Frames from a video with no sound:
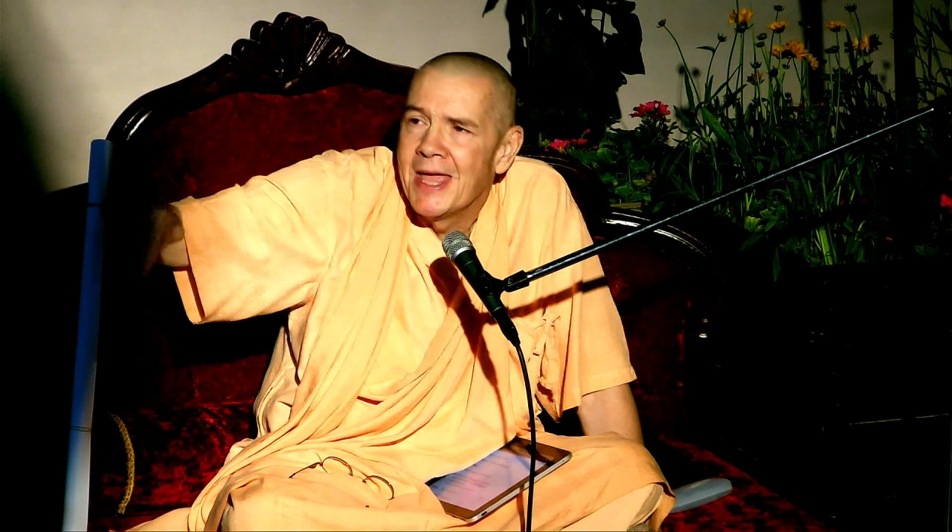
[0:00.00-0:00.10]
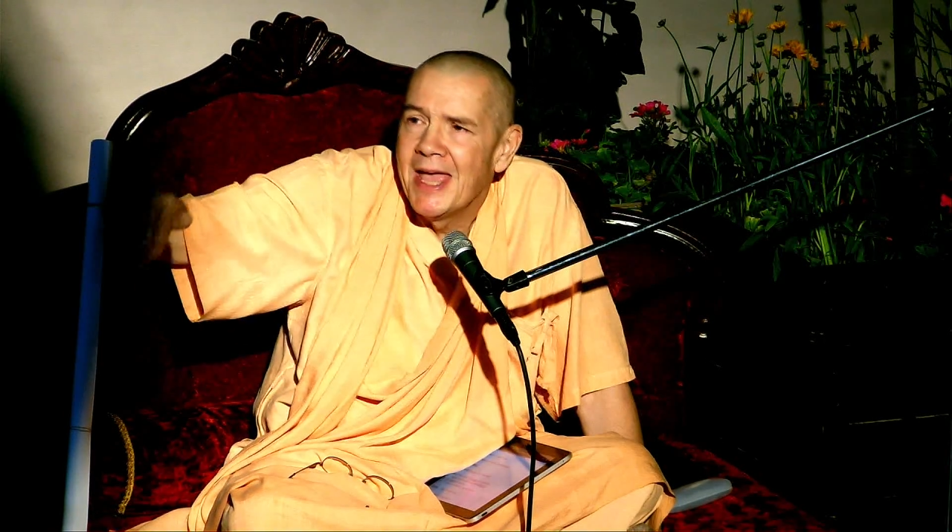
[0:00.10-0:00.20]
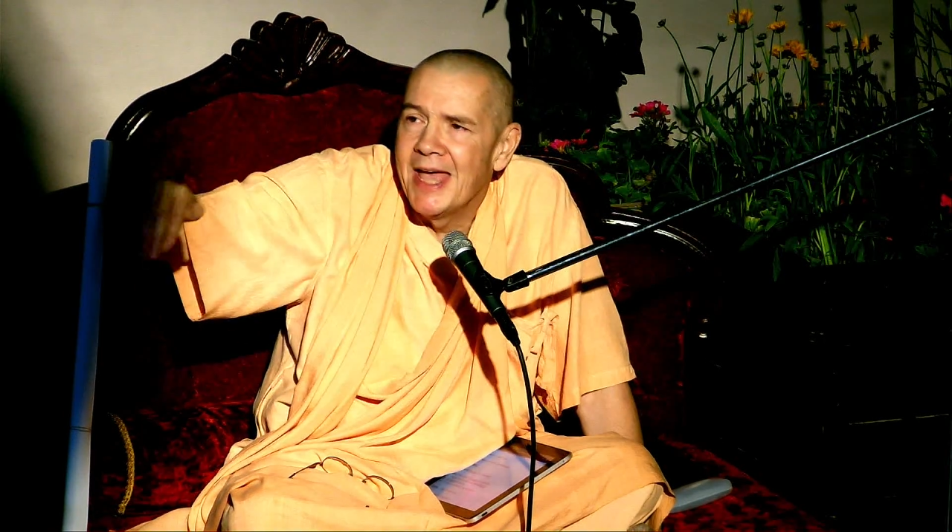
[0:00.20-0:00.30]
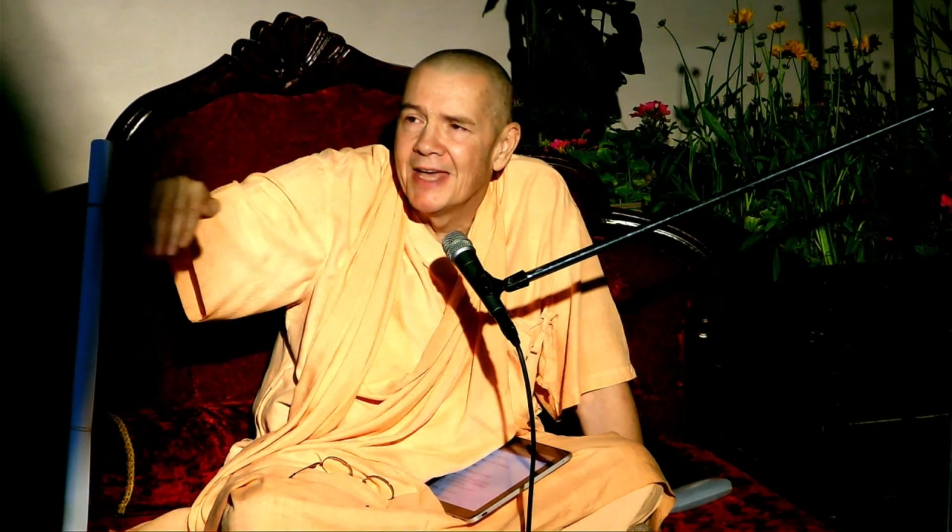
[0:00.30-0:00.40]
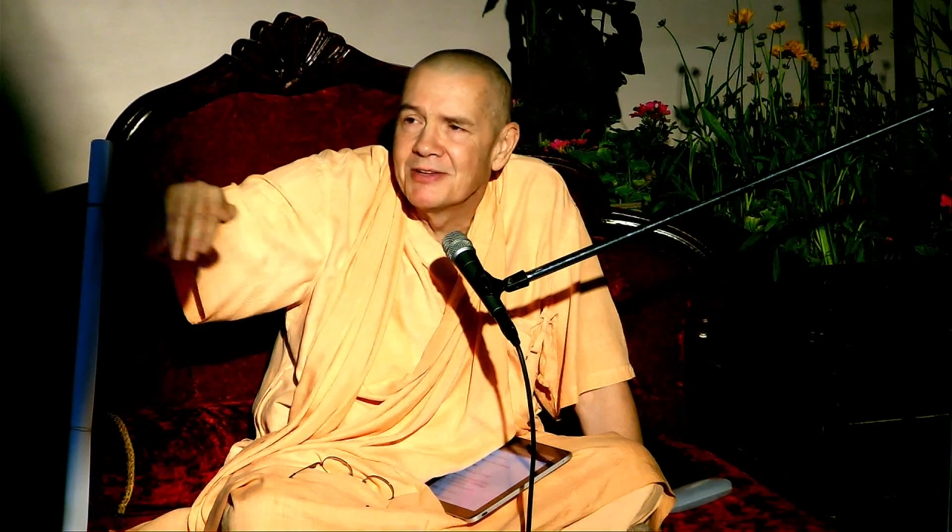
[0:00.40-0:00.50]

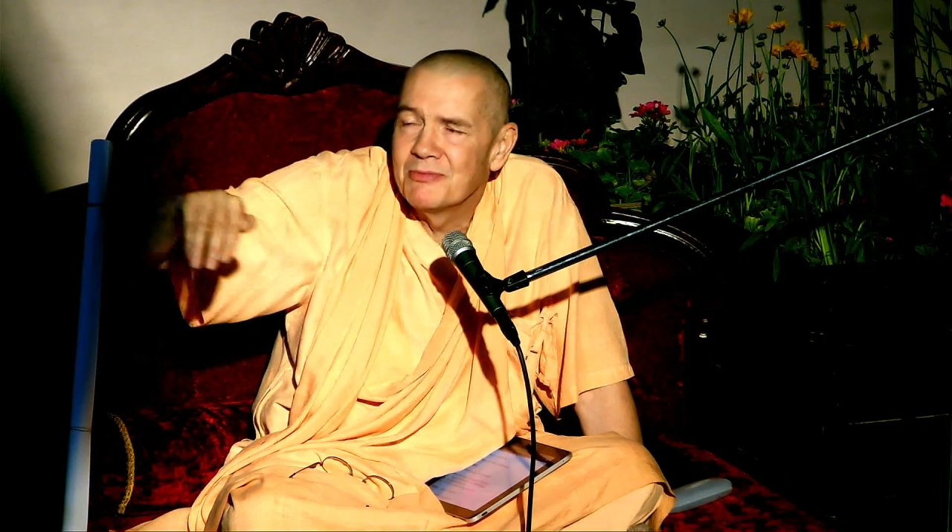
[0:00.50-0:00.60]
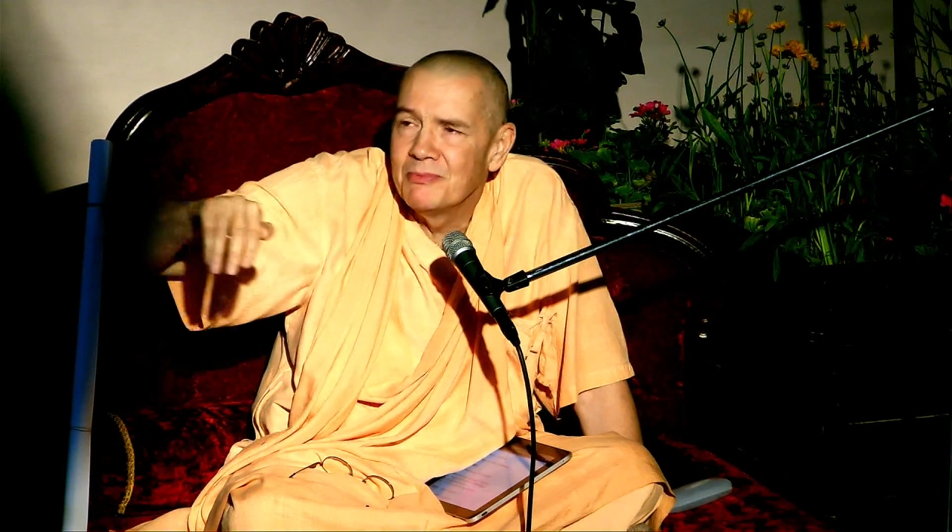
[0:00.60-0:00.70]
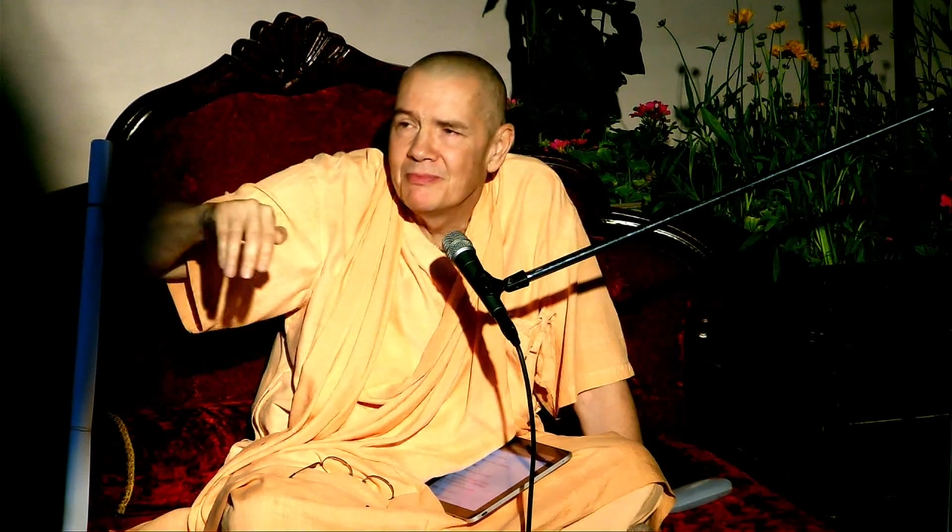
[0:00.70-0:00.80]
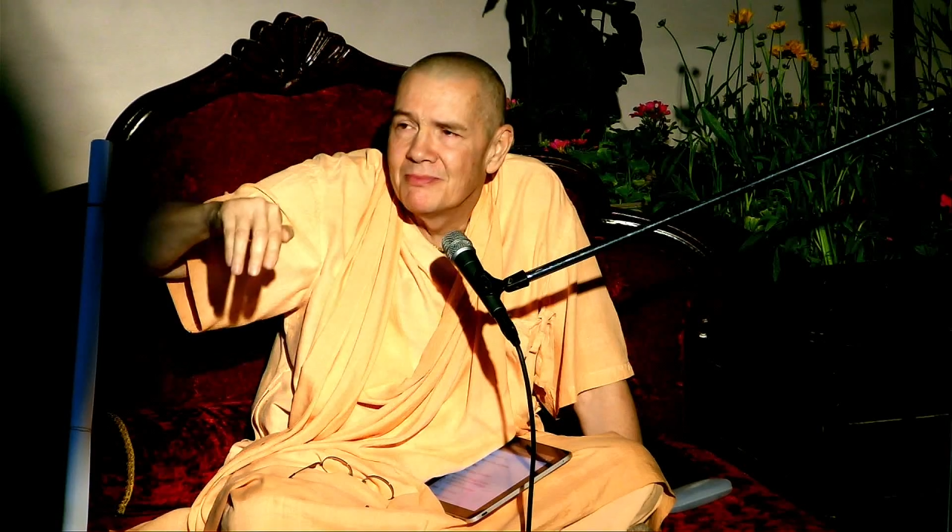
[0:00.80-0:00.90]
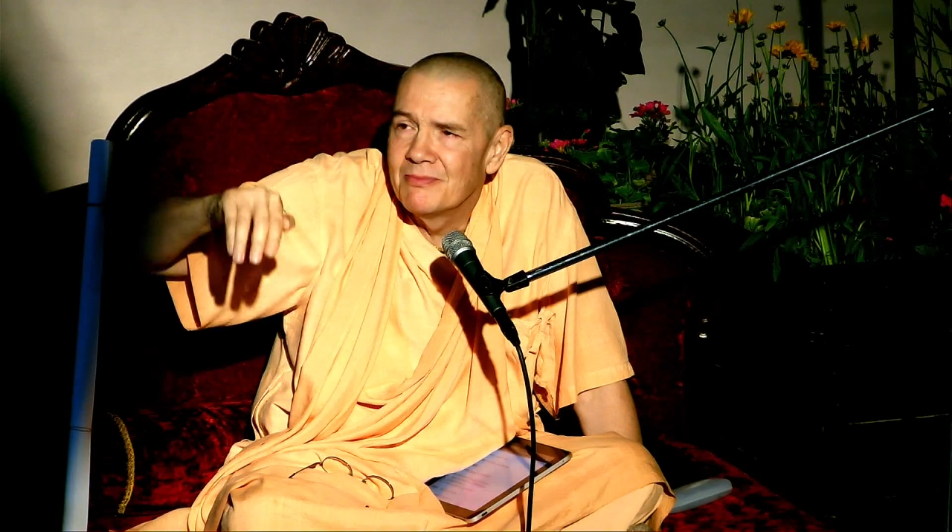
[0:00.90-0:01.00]
and
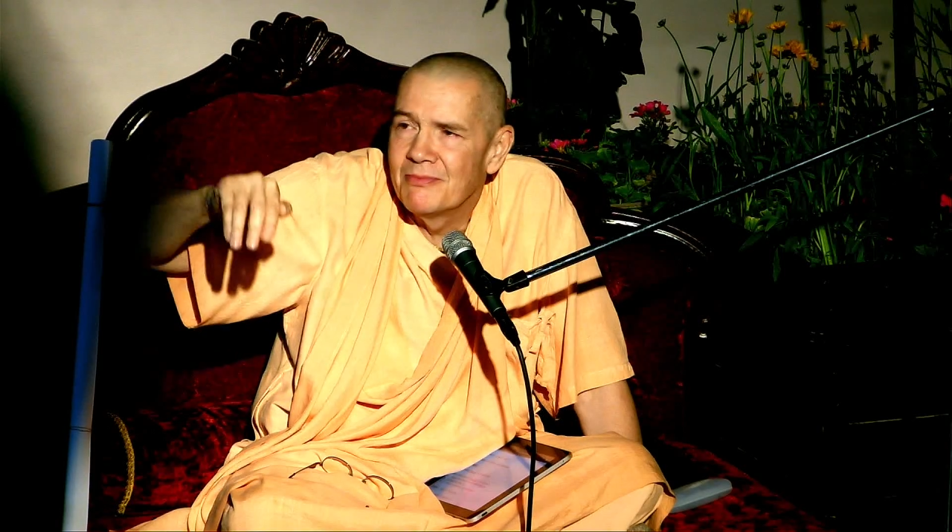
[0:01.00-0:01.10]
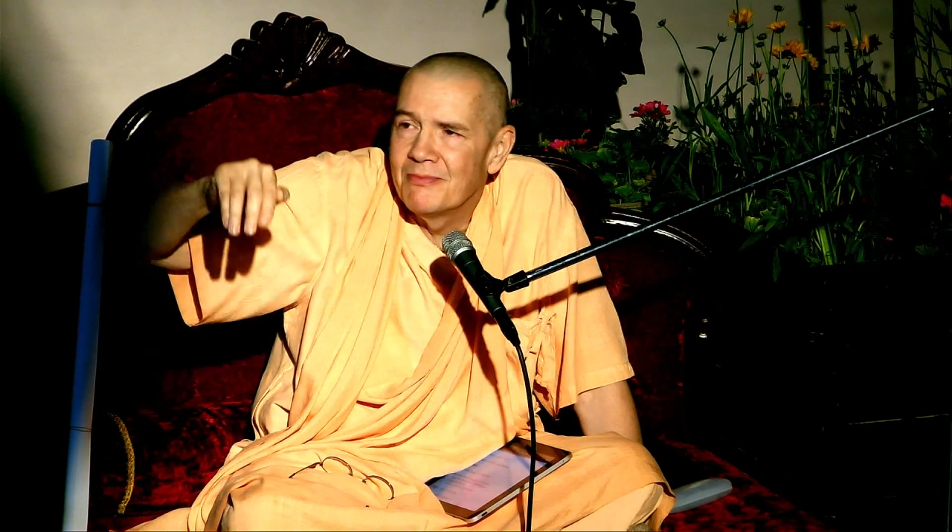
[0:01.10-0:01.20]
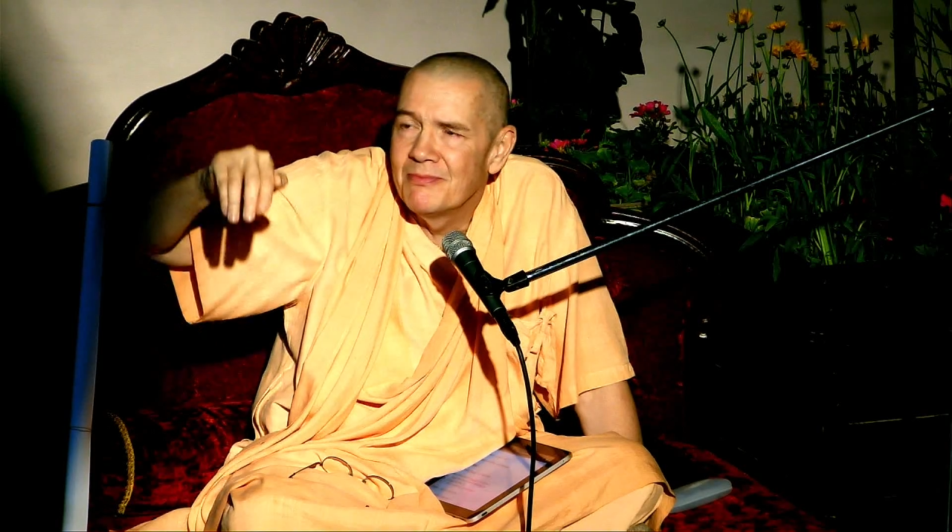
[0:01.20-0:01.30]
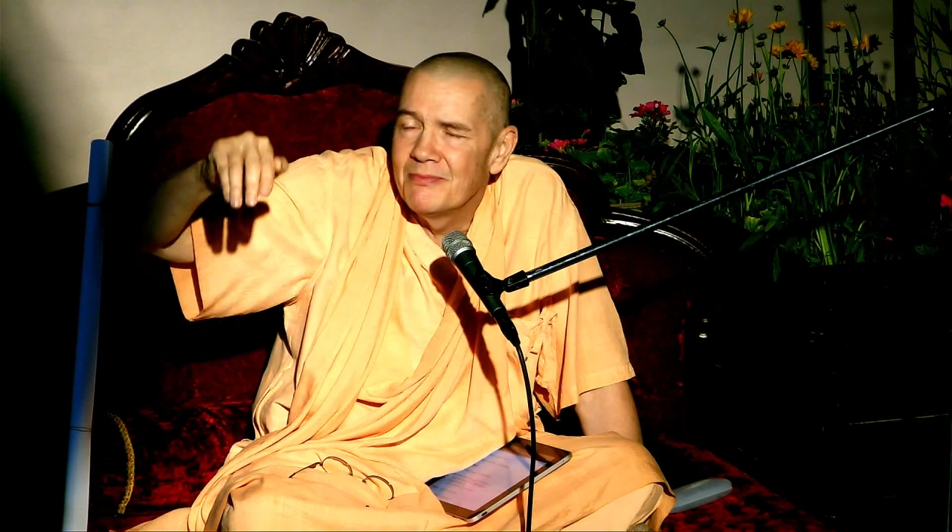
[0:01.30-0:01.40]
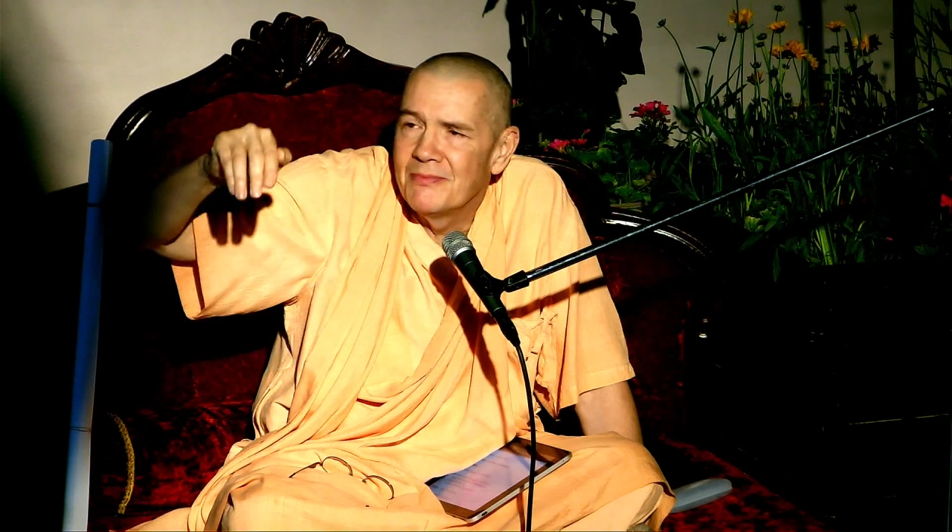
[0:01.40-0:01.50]

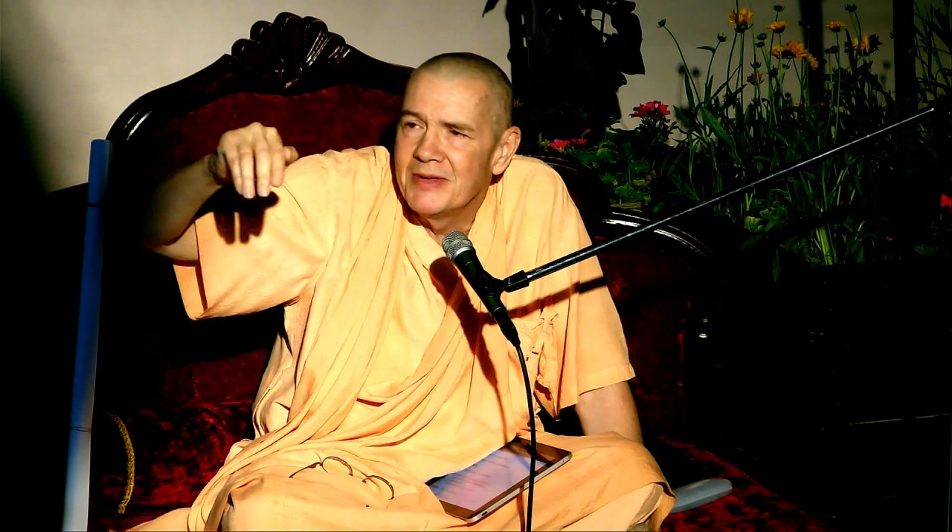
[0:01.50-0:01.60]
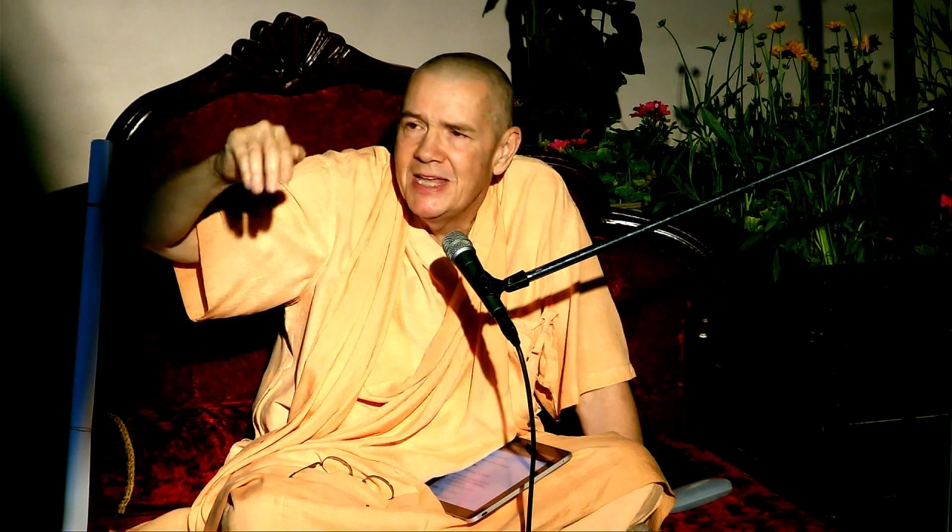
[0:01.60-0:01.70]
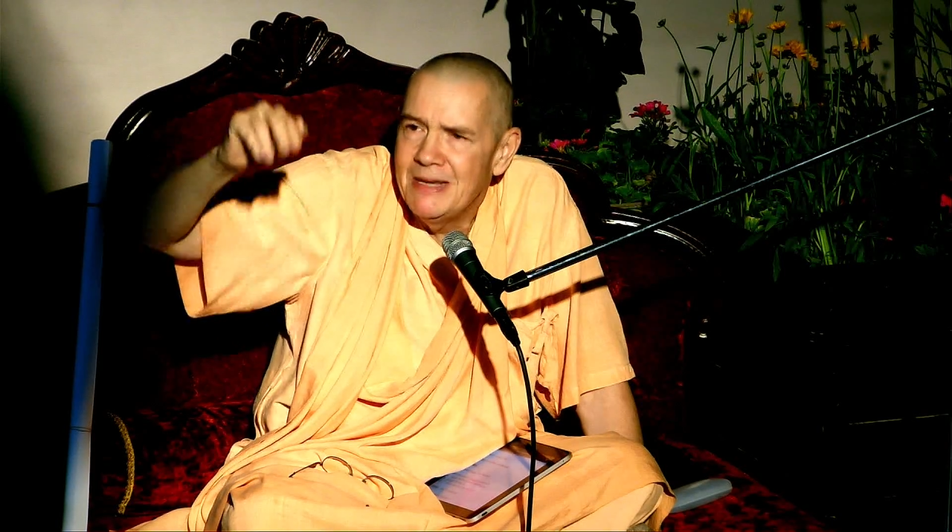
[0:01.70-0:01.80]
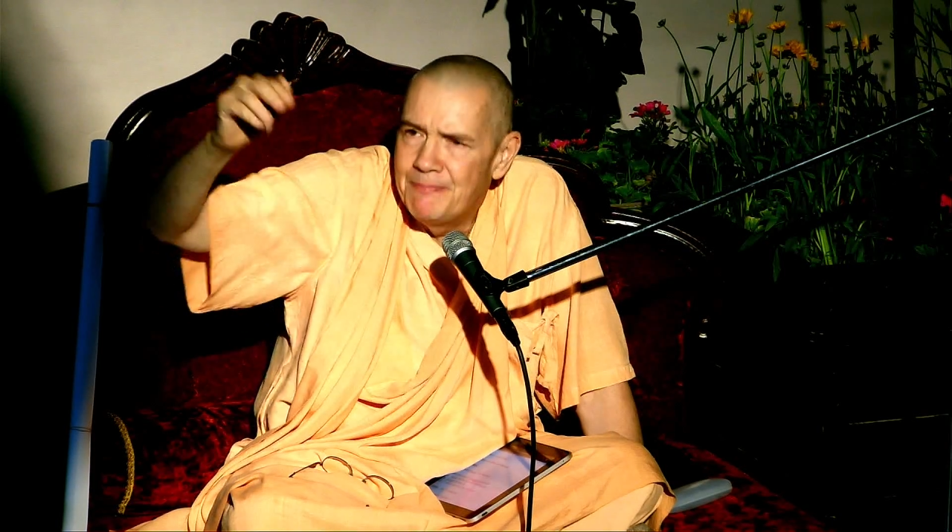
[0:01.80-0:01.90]
he'd